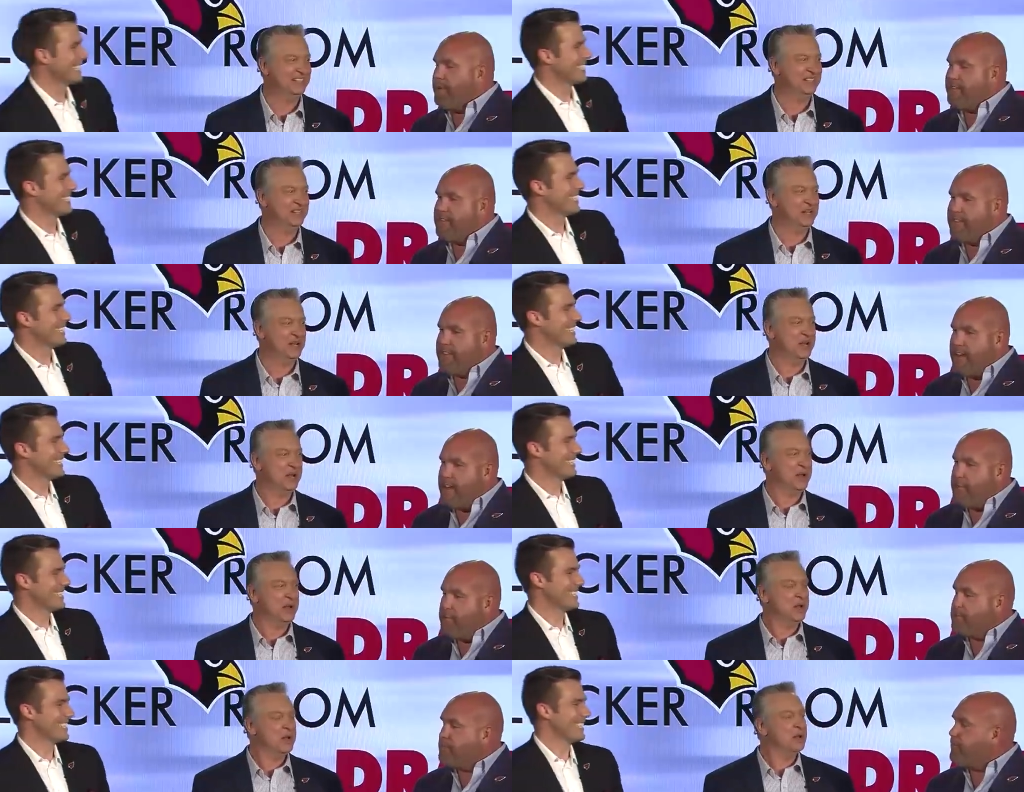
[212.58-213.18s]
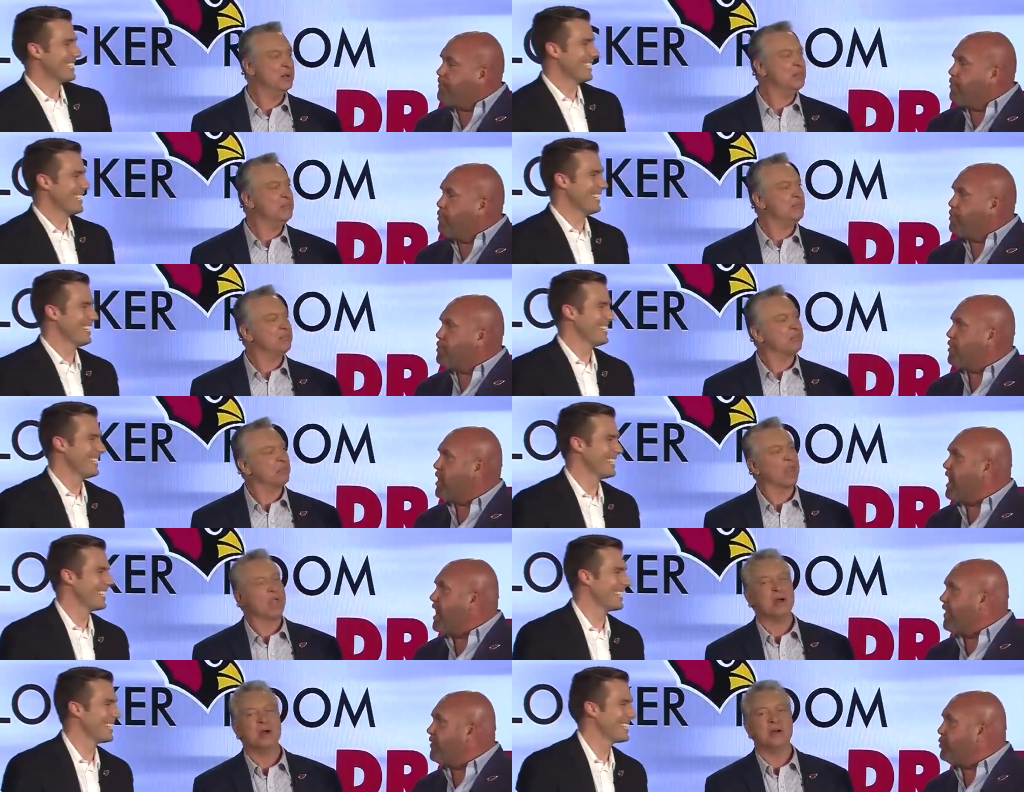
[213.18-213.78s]
Speaker 1: today was a full
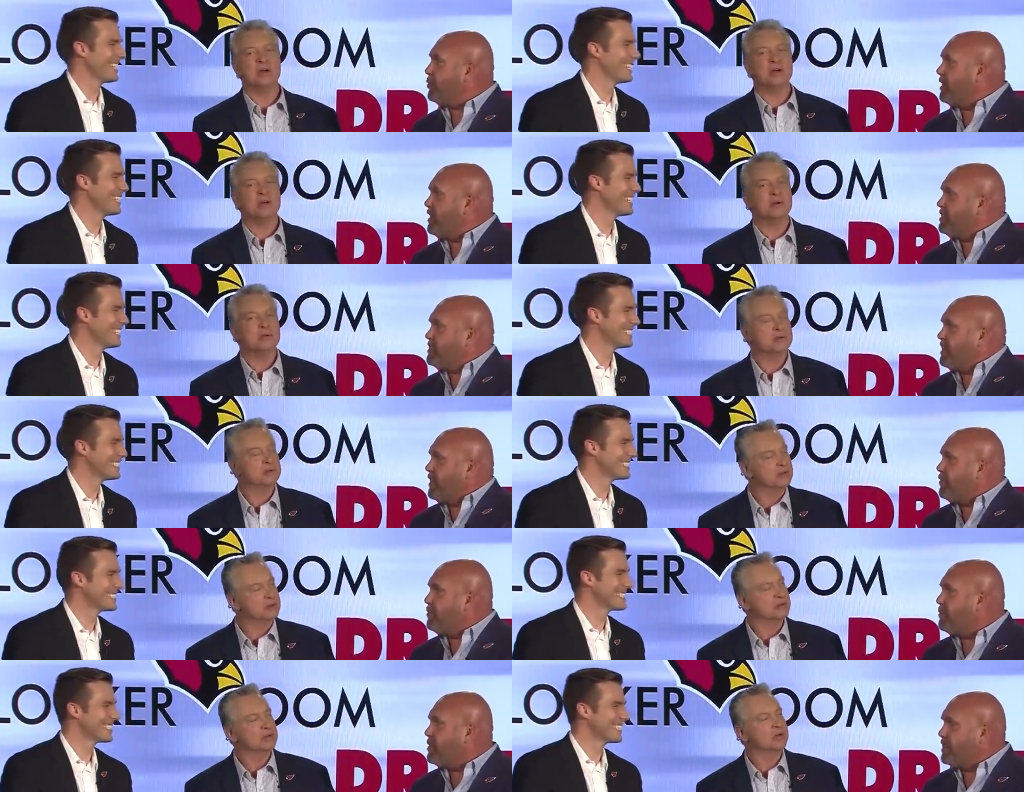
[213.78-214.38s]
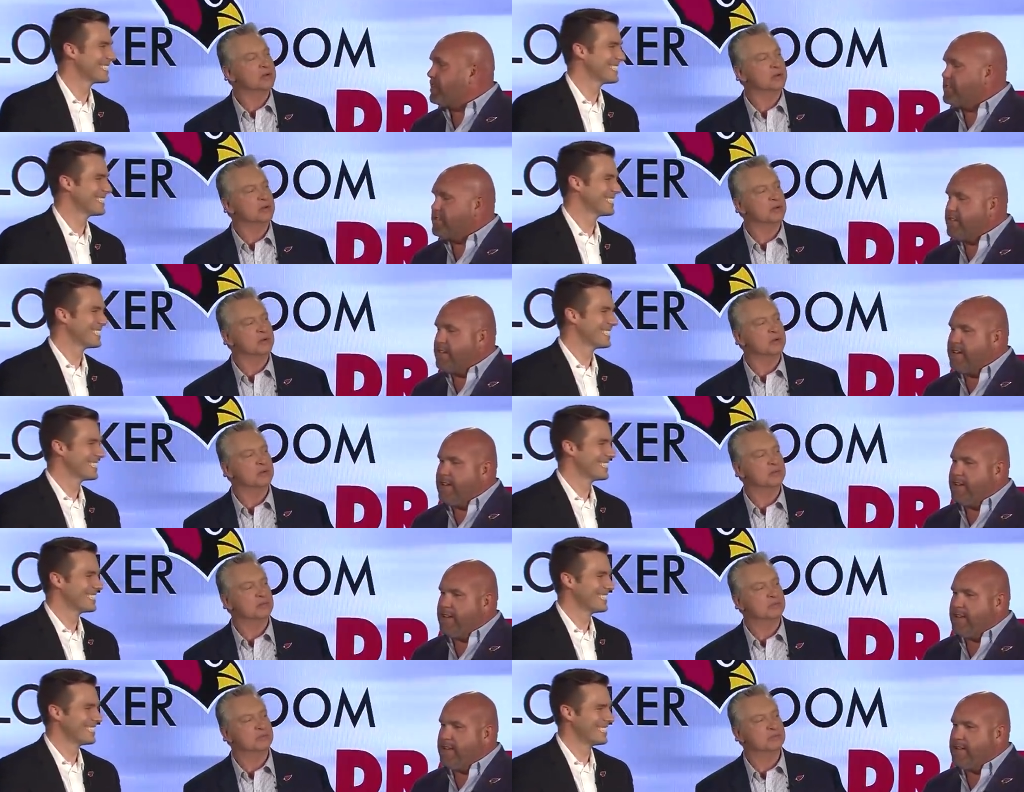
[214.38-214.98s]
draft. we had seven picks
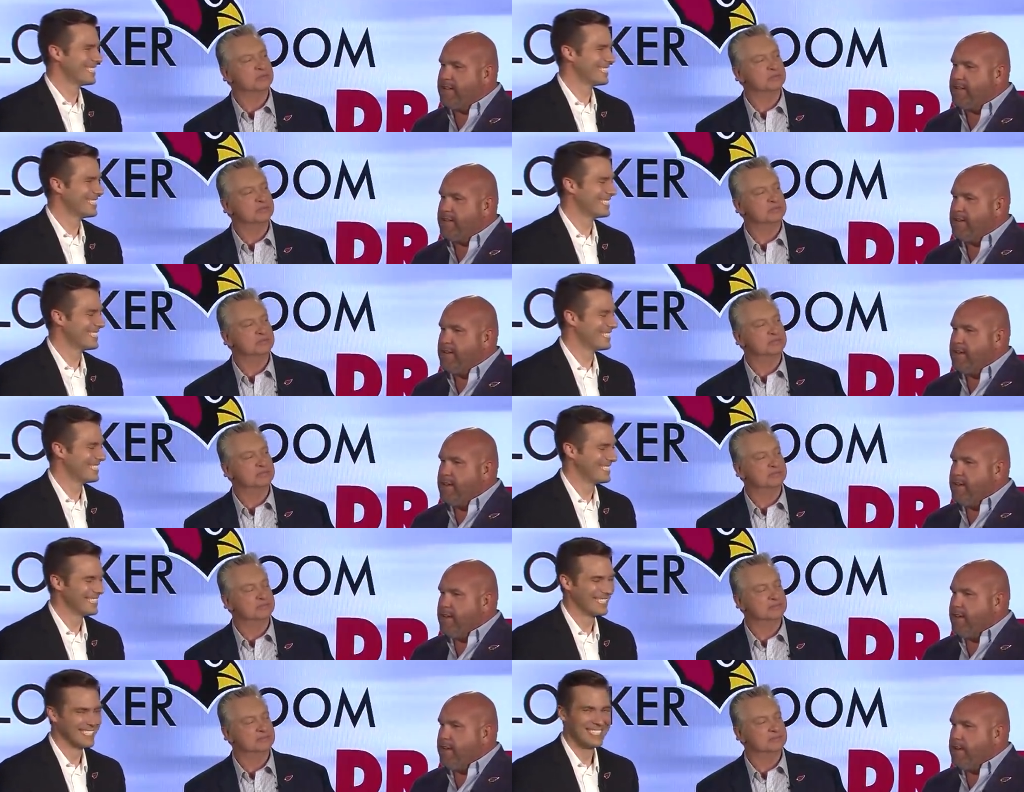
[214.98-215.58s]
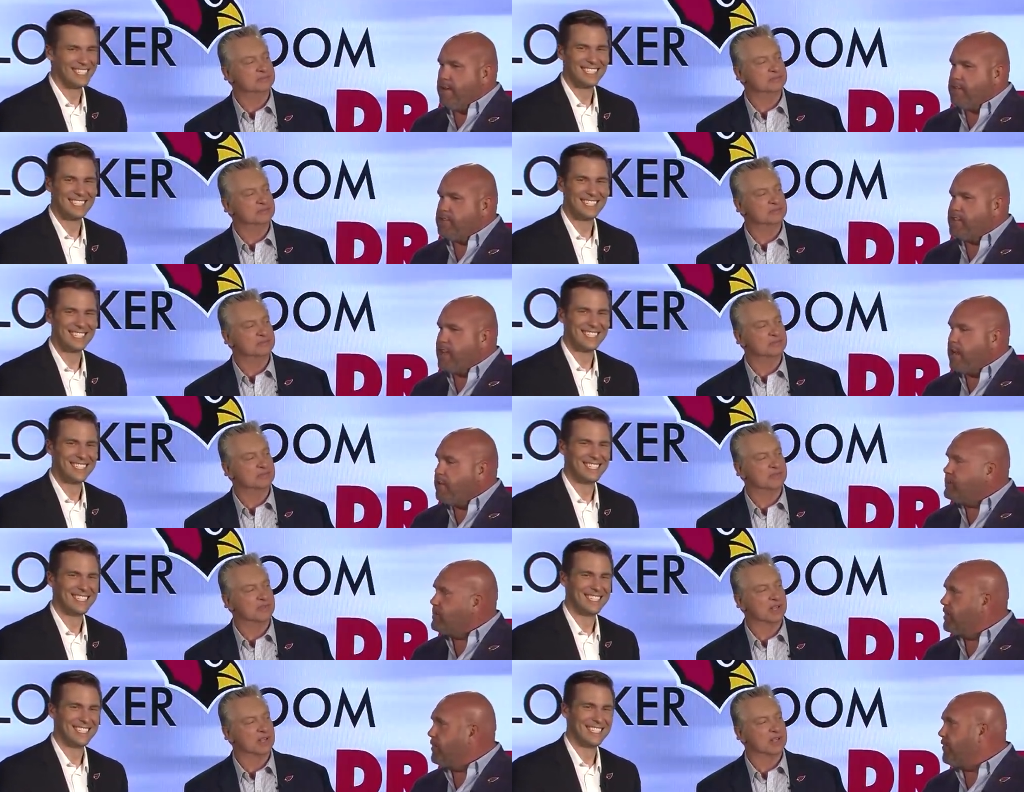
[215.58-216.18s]
today, and, and our
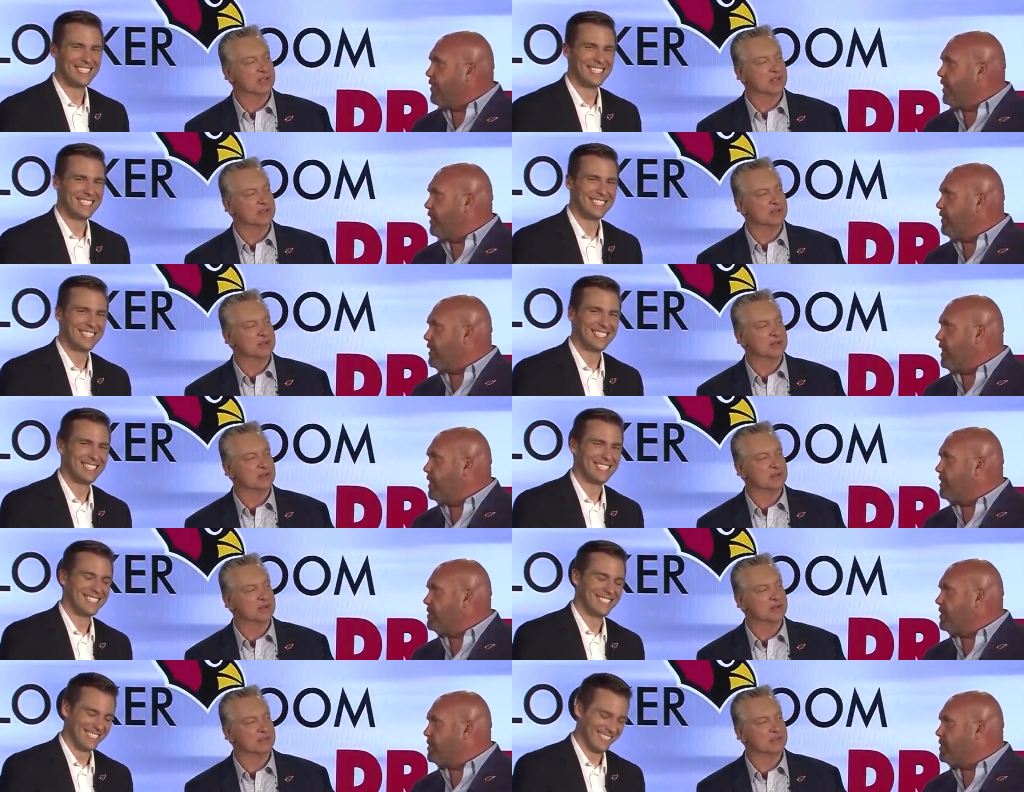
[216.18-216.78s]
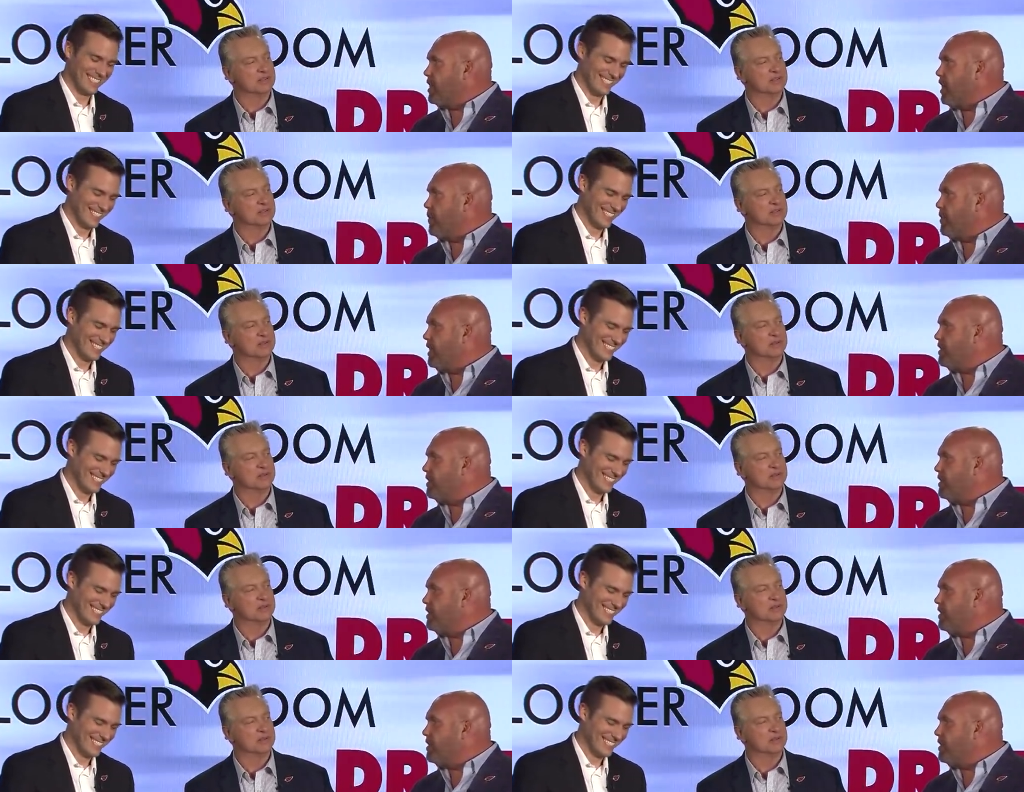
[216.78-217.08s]
scouts did a fantastic job.